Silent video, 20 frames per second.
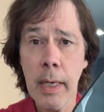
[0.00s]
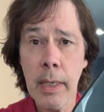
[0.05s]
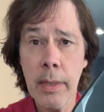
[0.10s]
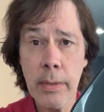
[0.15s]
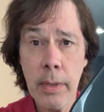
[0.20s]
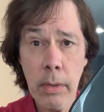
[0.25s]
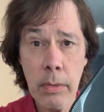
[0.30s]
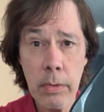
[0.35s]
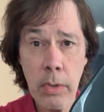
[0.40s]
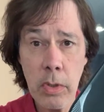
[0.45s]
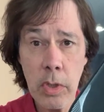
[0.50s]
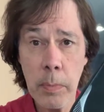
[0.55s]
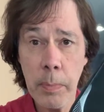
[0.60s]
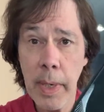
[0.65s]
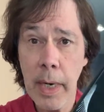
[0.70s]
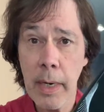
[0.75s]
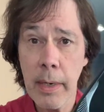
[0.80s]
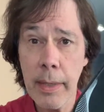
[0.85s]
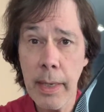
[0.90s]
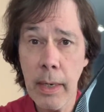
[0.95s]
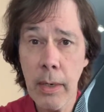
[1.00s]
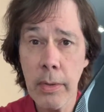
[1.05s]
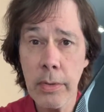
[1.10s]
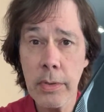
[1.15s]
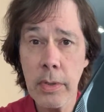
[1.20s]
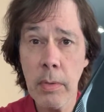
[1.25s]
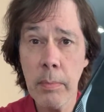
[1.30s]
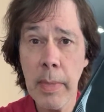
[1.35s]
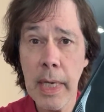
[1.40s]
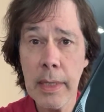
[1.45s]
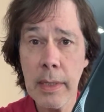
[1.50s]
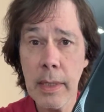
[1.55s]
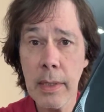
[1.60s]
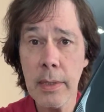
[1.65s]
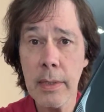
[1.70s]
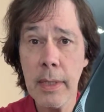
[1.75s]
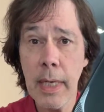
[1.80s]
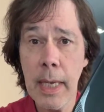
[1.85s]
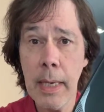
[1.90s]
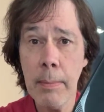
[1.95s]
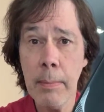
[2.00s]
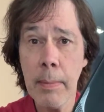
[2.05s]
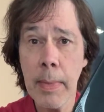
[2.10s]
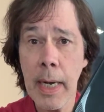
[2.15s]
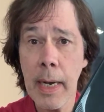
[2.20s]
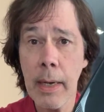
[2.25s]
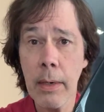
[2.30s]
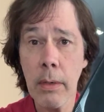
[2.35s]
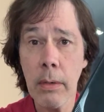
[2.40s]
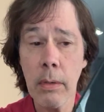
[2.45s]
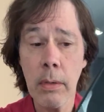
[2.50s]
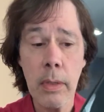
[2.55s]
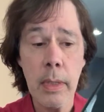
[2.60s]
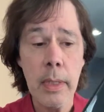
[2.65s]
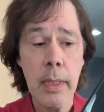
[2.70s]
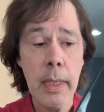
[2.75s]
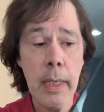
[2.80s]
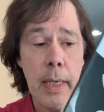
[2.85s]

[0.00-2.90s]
don't despair. They also make the same model